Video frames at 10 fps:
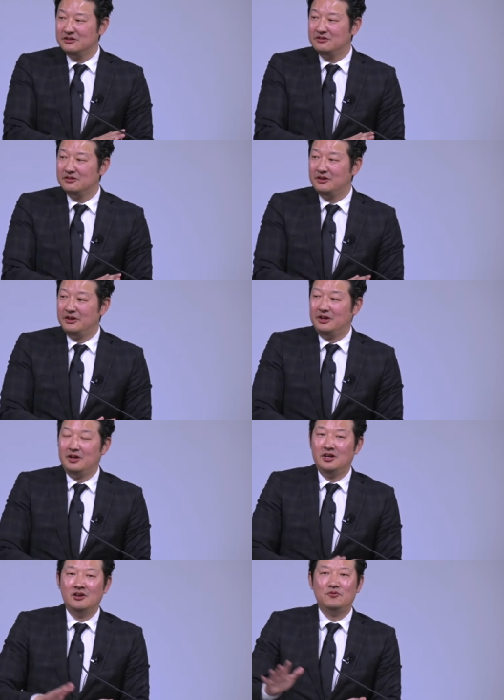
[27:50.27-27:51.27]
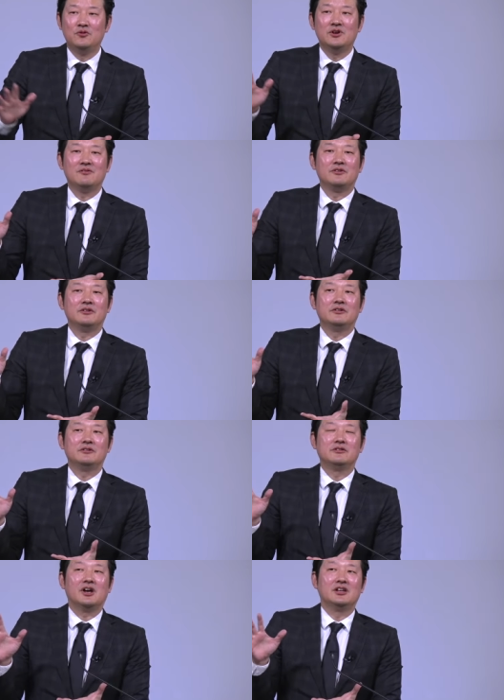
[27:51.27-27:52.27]
Yes. If you ever
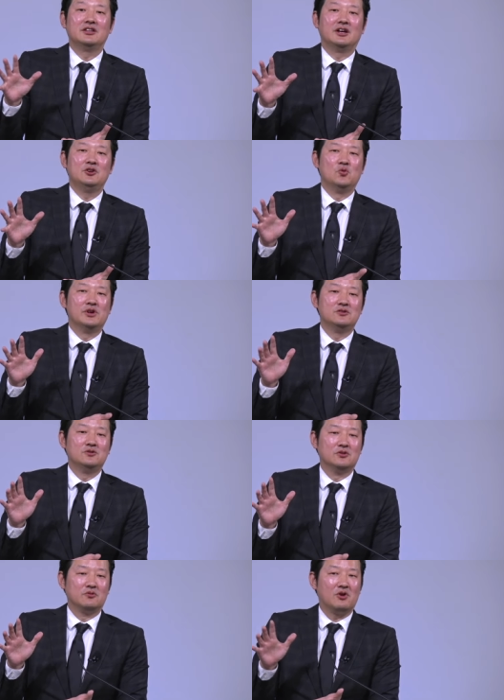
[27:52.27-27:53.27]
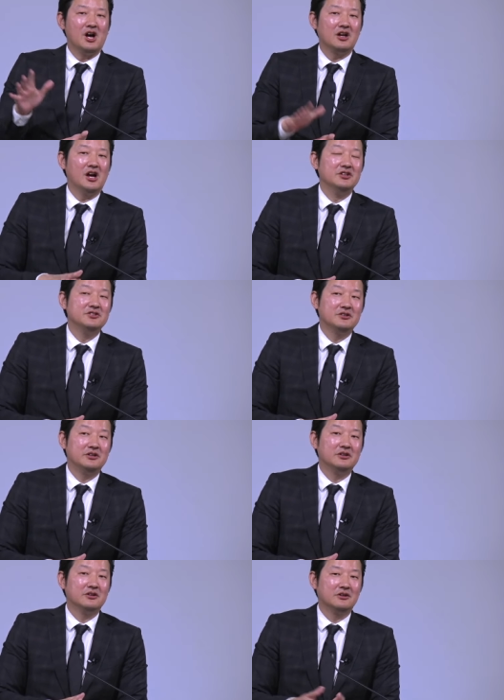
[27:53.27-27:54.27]
thought that you went to a rock concert,